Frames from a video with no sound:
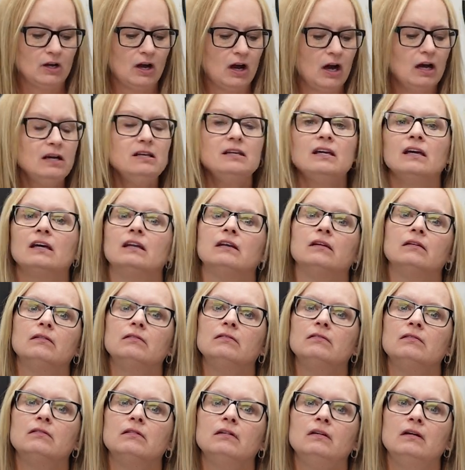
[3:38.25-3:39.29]
onion,
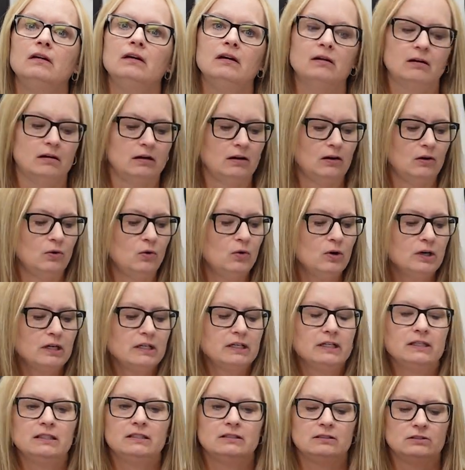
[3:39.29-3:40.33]

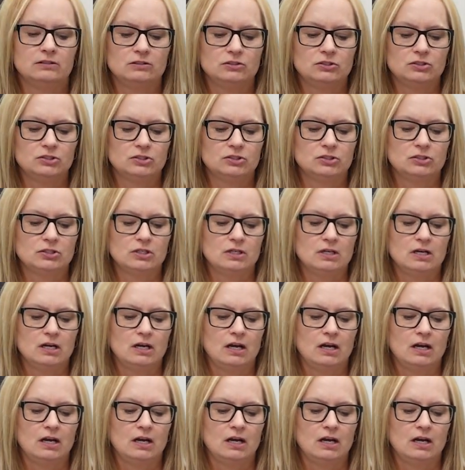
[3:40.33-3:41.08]
orange.